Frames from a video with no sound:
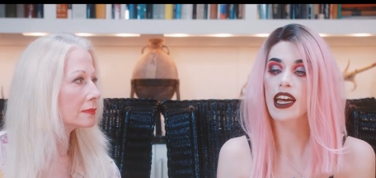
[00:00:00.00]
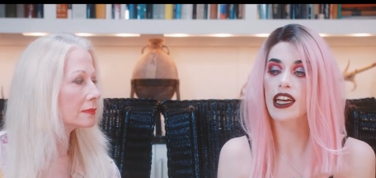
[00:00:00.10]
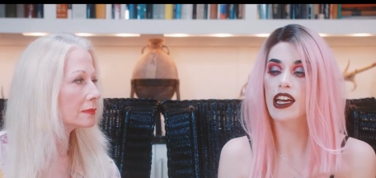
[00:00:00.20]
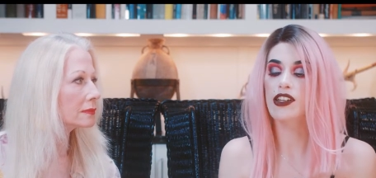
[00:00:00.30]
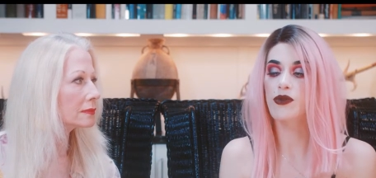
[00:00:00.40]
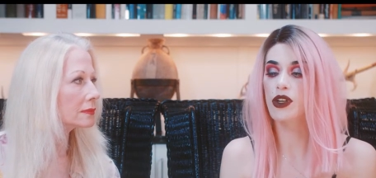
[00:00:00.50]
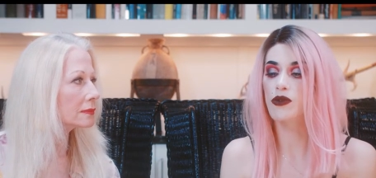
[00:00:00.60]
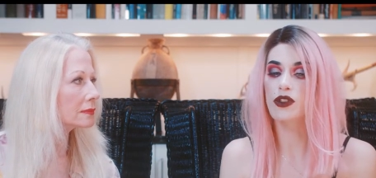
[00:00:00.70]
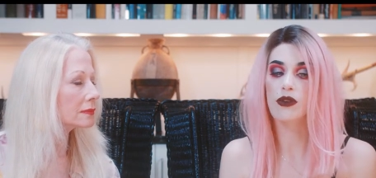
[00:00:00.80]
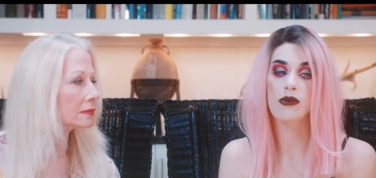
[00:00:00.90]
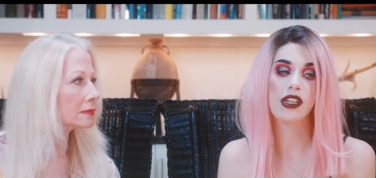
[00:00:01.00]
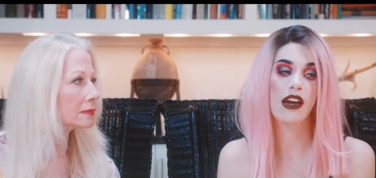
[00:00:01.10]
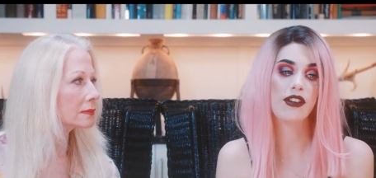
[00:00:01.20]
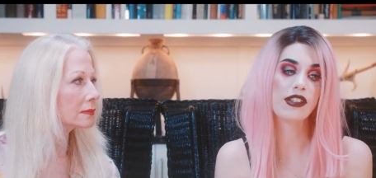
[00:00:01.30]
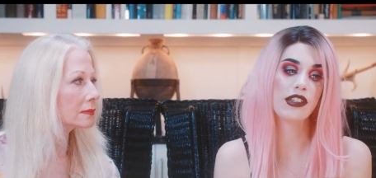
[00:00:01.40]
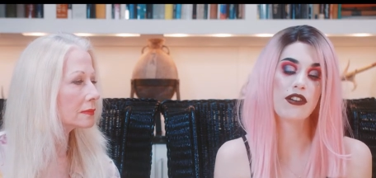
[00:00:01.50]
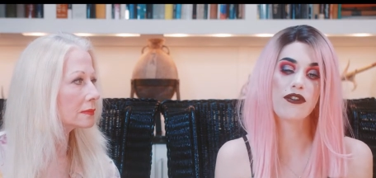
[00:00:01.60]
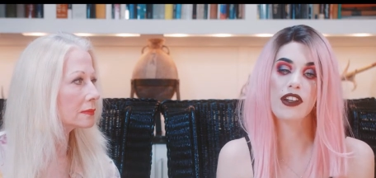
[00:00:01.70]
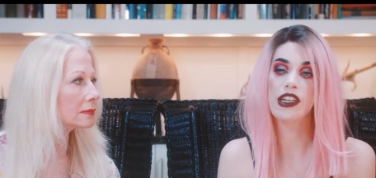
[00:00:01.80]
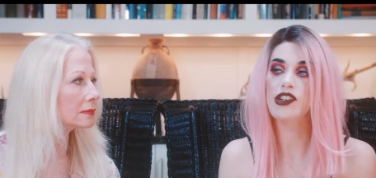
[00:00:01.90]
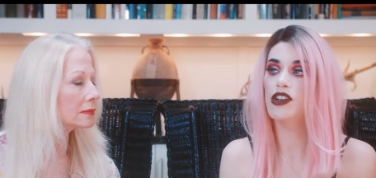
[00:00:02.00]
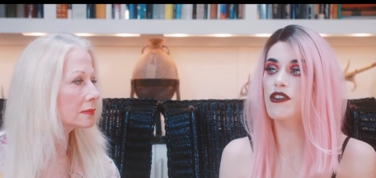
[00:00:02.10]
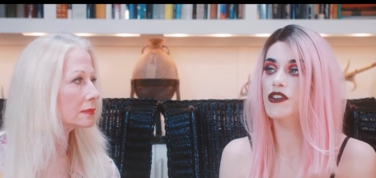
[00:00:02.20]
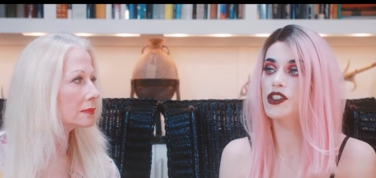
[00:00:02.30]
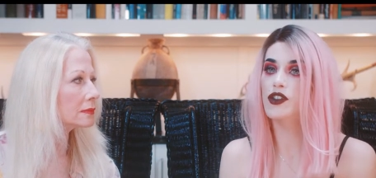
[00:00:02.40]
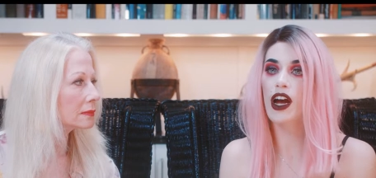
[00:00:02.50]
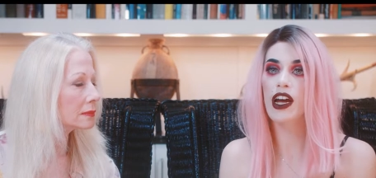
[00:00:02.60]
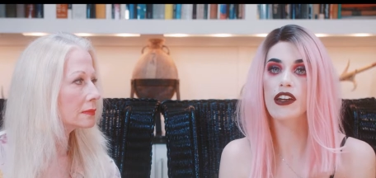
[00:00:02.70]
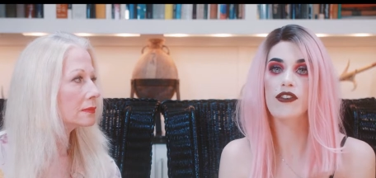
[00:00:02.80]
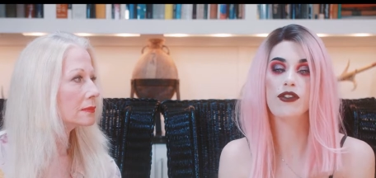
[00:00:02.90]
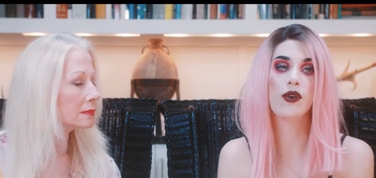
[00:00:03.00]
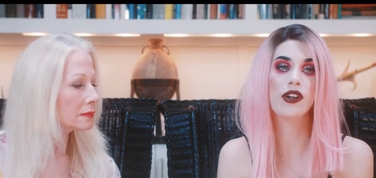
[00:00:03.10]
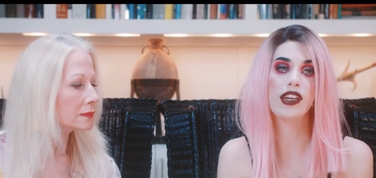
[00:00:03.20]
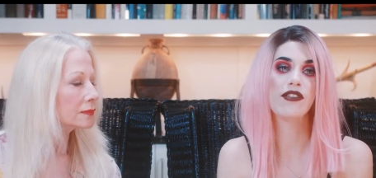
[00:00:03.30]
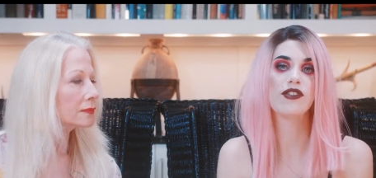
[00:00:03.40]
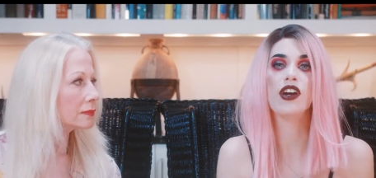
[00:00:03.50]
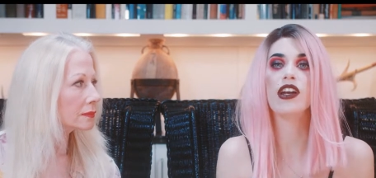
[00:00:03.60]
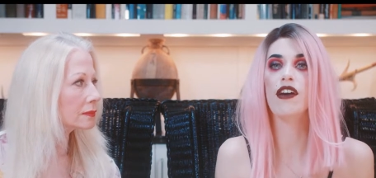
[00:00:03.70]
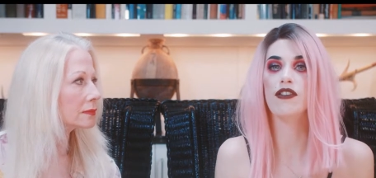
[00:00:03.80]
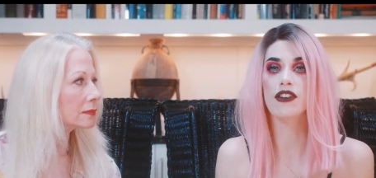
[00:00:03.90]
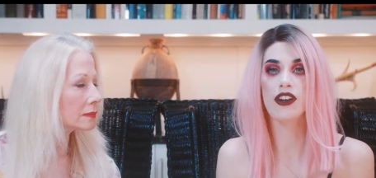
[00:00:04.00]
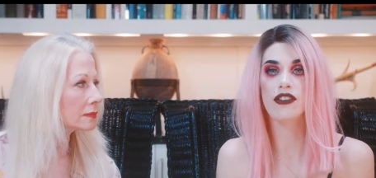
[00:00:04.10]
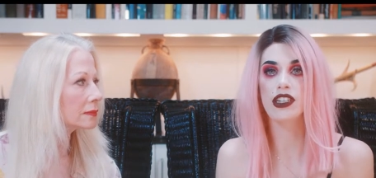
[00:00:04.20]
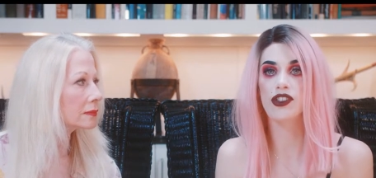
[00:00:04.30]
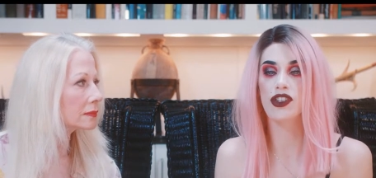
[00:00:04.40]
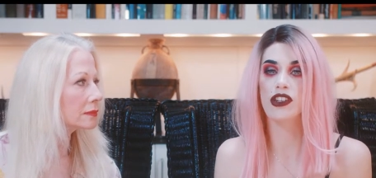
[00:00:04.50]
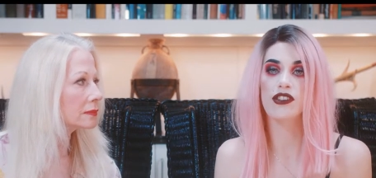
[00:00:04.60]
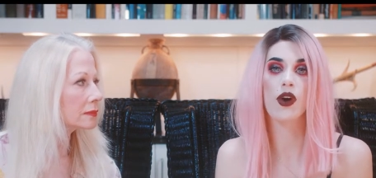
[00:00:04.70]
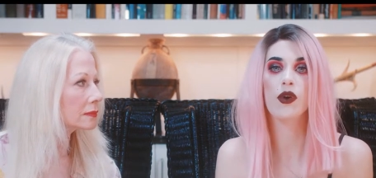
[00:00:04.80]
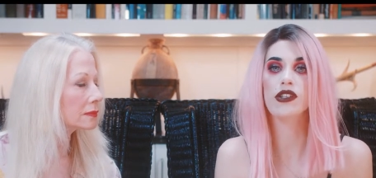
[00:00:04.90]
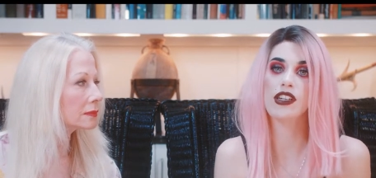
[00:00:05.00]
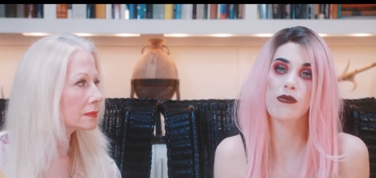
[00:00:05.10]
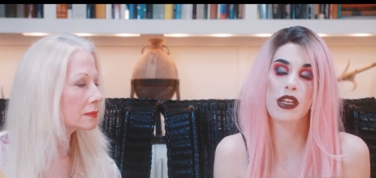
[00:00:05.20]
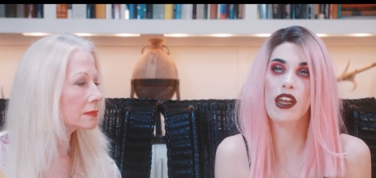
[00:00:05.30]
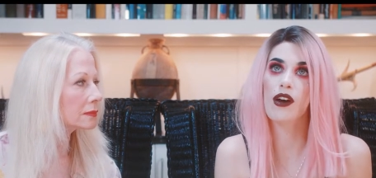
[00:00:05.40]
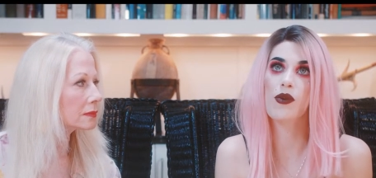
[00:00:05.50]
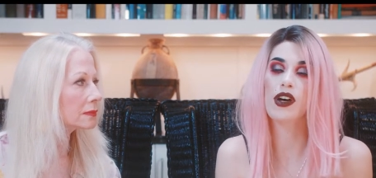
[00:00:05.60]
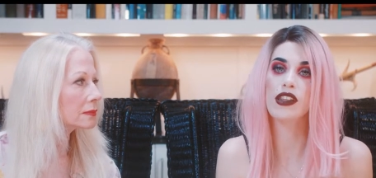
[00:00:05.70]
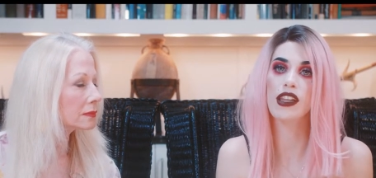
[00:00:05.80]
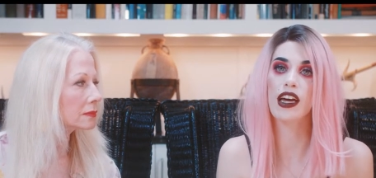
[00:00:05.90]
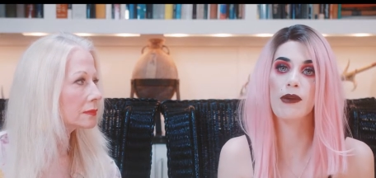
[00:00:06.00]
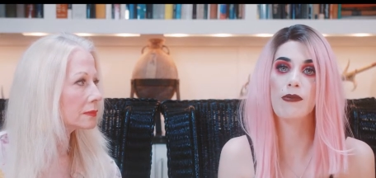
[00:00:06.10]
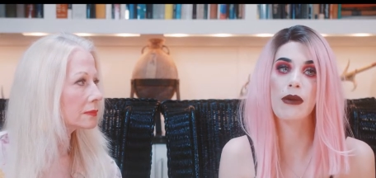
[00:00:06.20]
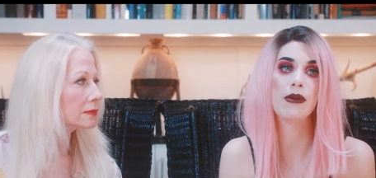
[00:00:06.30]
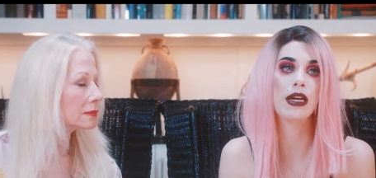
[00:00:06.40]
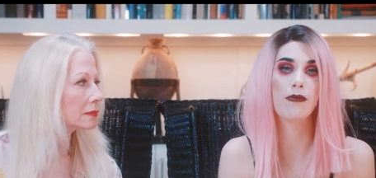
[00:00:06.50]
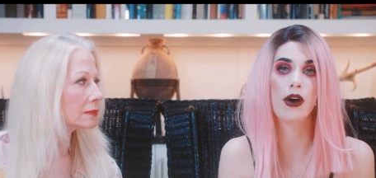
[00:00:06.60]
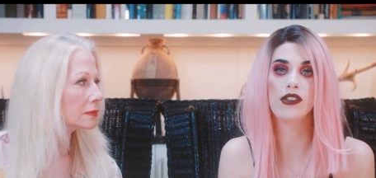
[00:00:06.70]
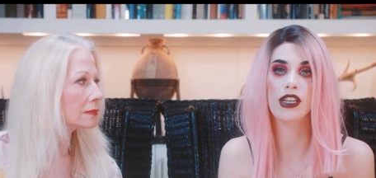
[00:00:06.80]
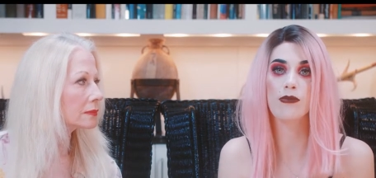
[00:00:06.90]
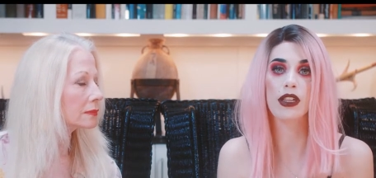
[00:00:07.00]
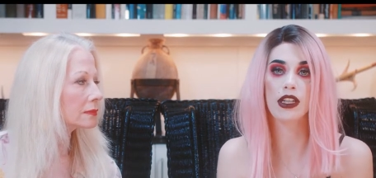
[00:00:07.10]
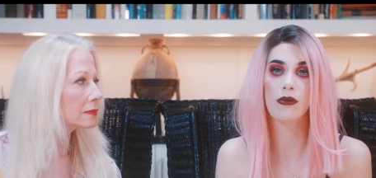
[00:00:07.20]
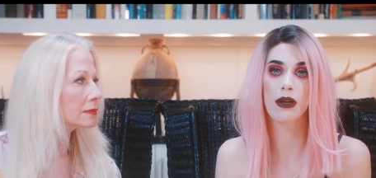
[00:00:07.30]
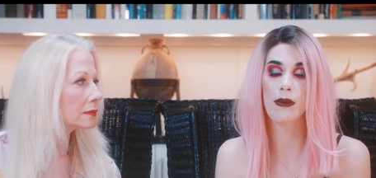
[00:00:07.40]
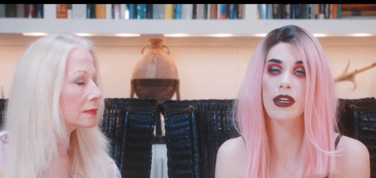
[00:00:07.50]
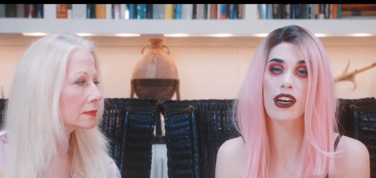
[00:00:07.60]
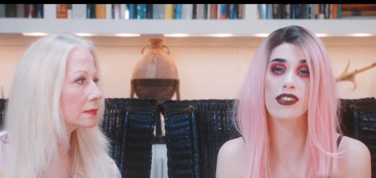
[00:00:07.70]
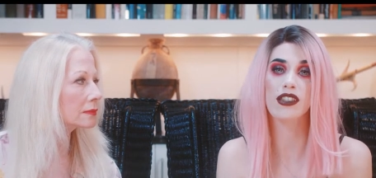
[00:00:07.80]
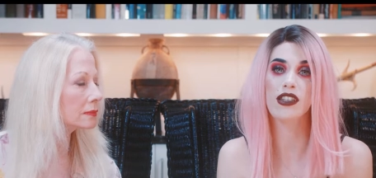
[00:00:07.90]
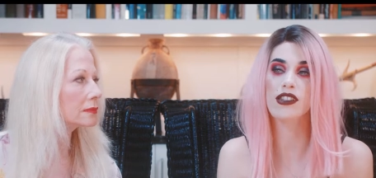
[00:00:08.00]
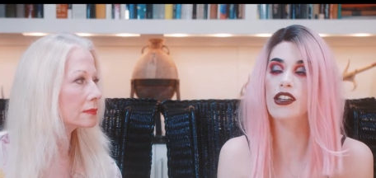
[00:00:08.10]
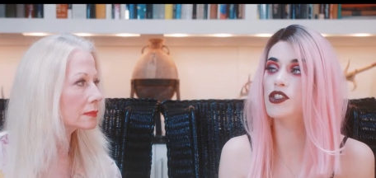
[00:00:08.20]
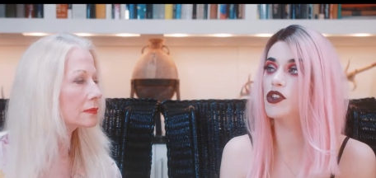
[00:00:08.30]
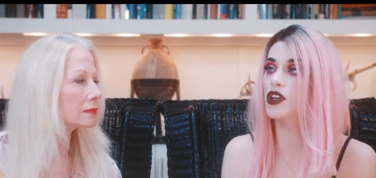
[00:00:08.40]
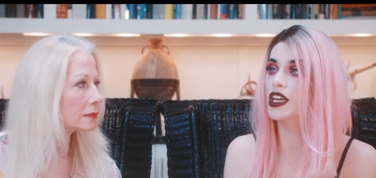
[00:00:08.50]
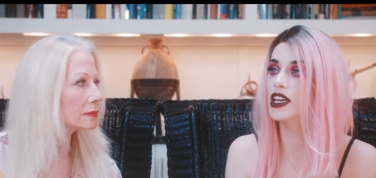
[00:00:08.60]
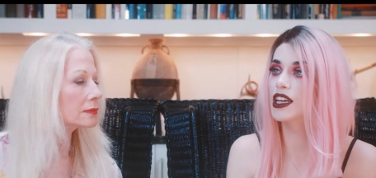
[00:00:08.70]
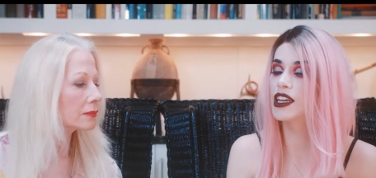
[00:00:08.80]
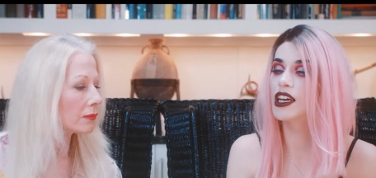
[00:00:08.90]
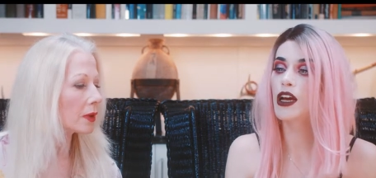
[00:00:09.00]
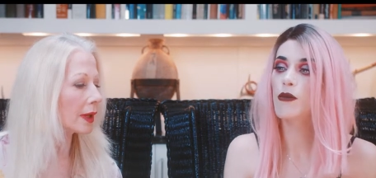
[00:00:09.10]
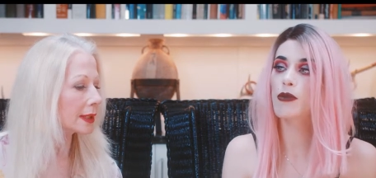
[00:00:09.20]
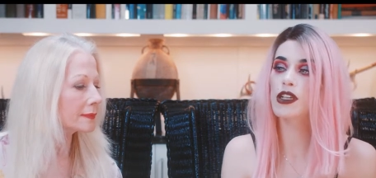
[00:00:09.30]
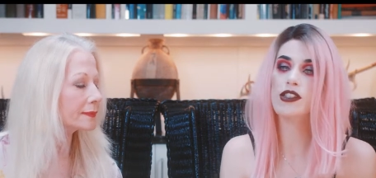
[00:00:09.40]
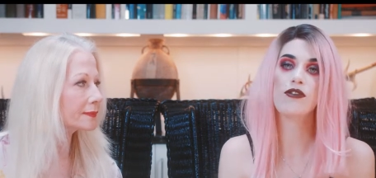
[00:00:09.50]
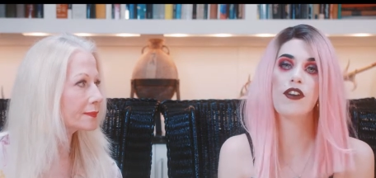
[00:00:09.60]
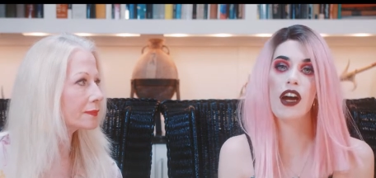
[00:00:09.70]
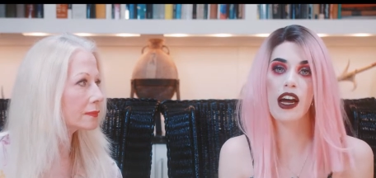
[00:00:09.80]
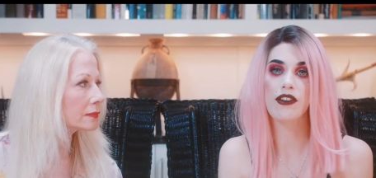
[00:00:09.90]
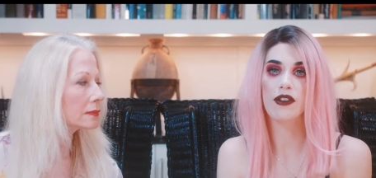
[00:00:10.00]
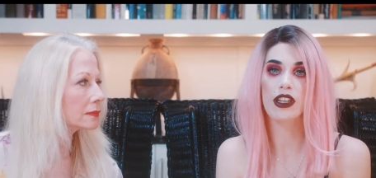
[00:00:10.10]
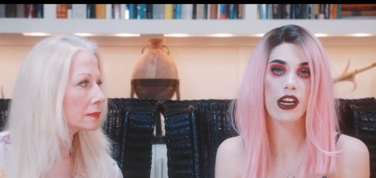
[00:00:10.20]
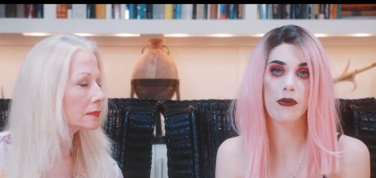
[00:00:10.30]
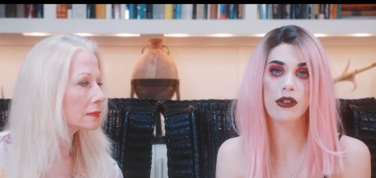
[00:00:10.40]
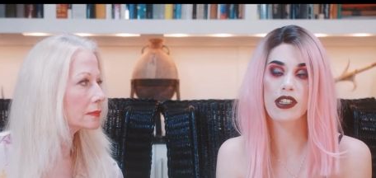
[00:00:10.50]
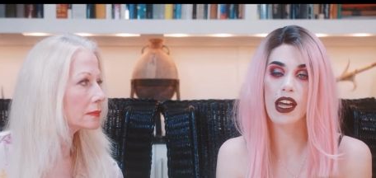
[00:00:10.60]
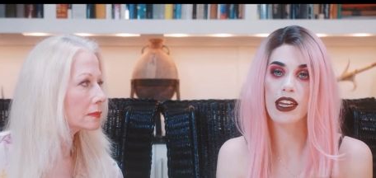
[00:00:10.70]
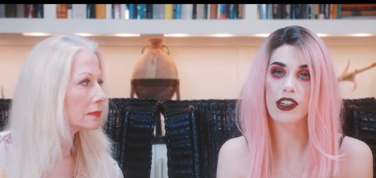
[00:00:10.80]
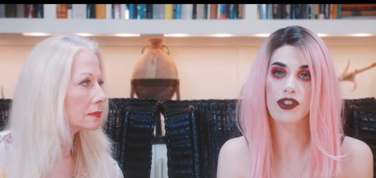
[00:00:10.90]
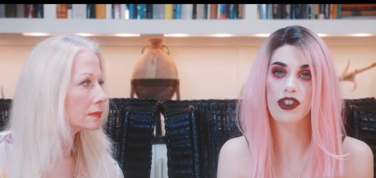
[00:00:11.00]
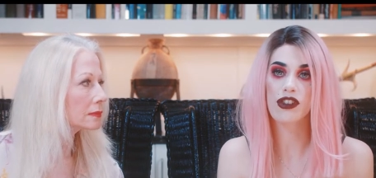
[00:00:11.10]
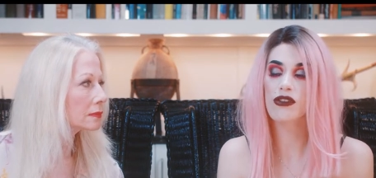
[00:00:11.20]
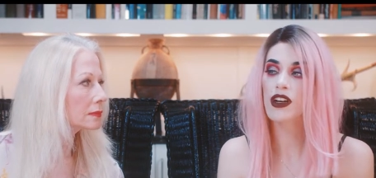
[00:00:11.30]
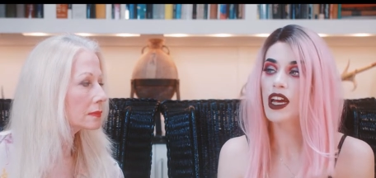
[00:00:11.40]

Speaker 1: It has worked with almost every single foundation I've ever tried. Of course, I haven't tried every foundation. There's always gonna be that one that maybe it balls up a little bit because mm -hmm. of mm-hmm. the sunscreen in it. Right. But so far, I haven't really come into that issue.